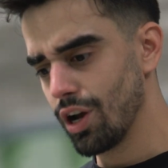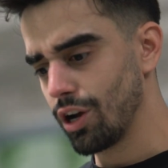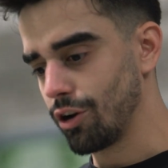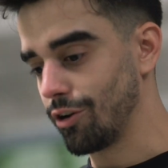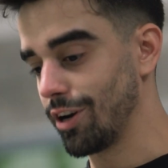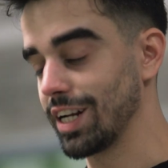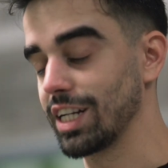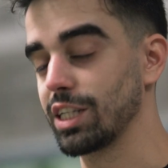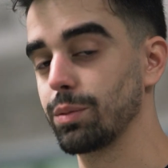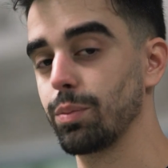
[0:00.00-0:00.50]

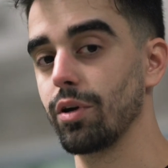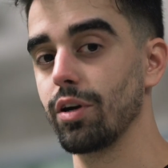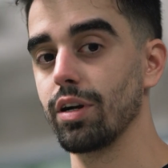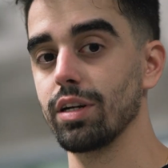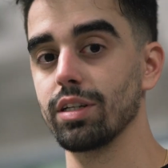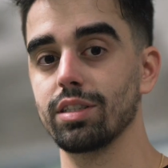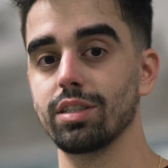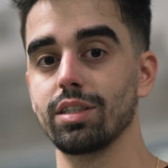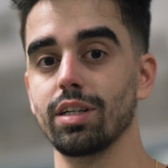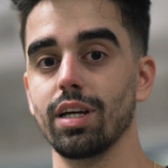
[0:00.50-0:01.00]
great
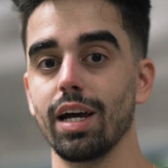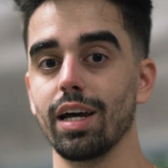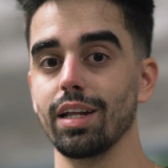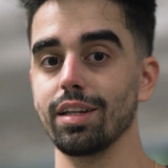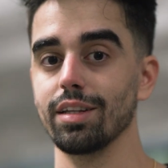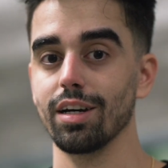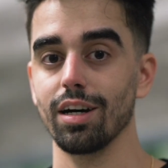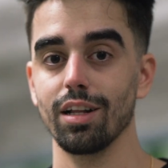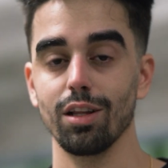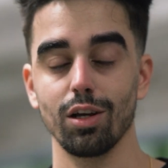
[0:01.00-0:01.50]
experience,
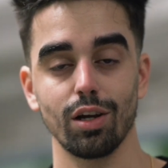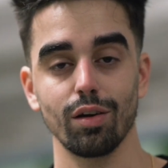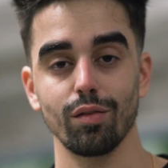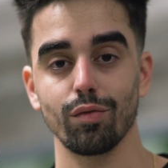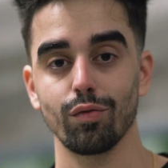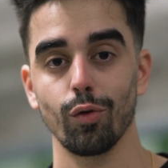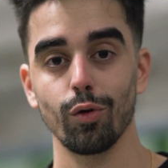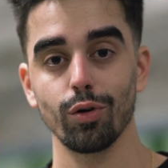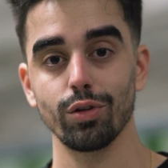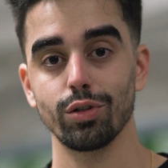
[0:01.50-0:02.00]
and looking
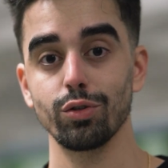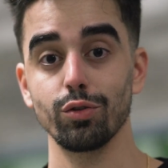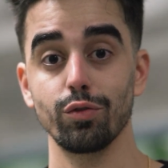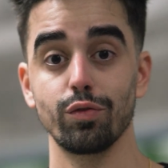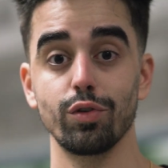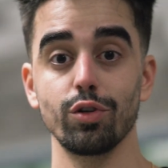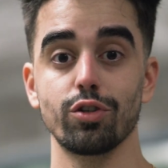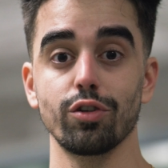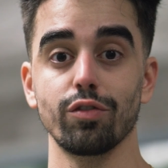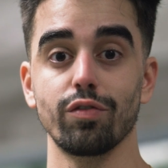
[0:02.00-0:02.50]
forward to
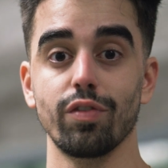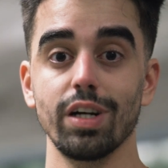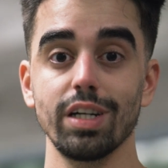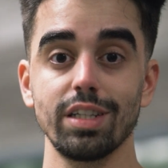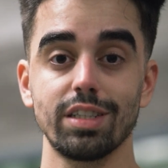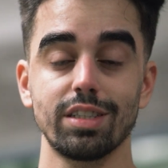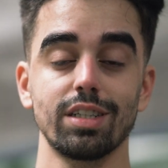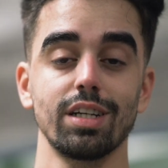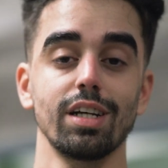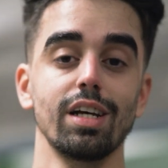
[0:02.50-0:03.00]
future
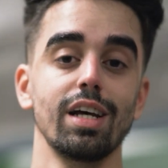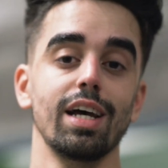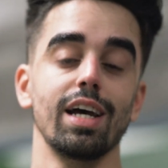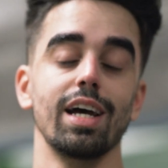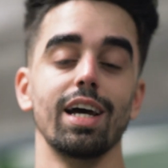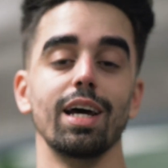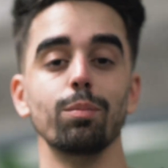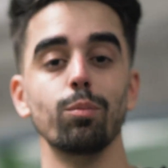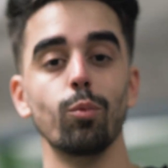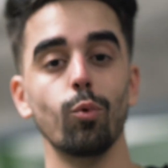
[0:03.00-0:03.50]
fights
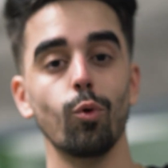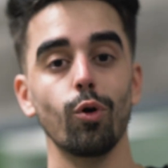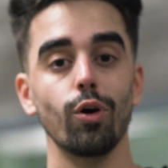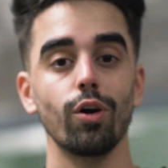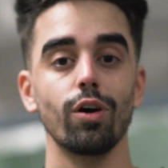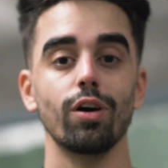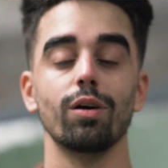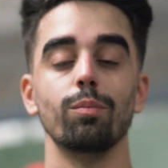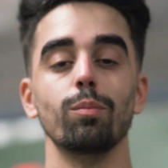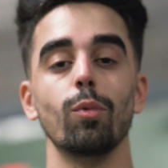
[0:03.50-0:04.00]
and
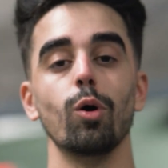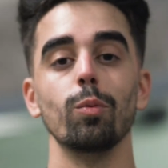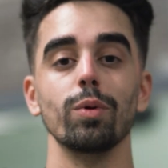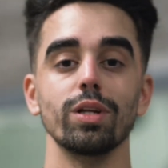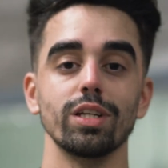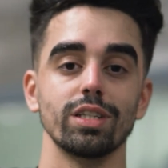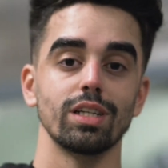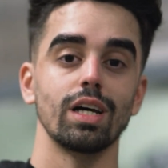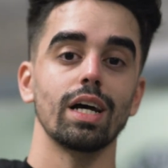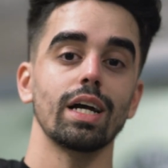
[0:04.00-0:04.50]
more
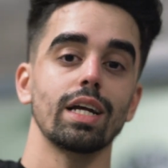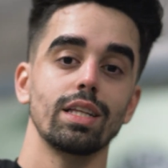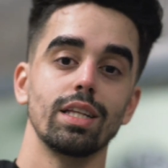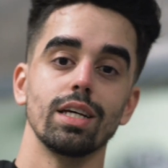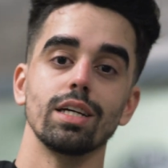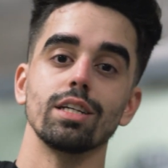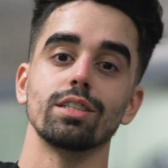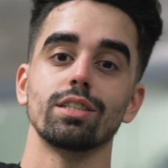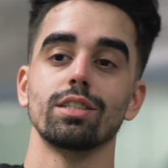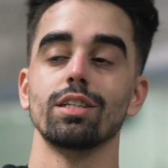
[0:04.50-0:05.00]
moments like
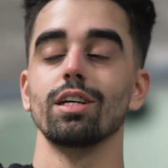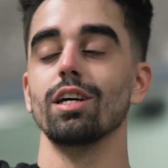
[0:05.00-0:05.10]
this.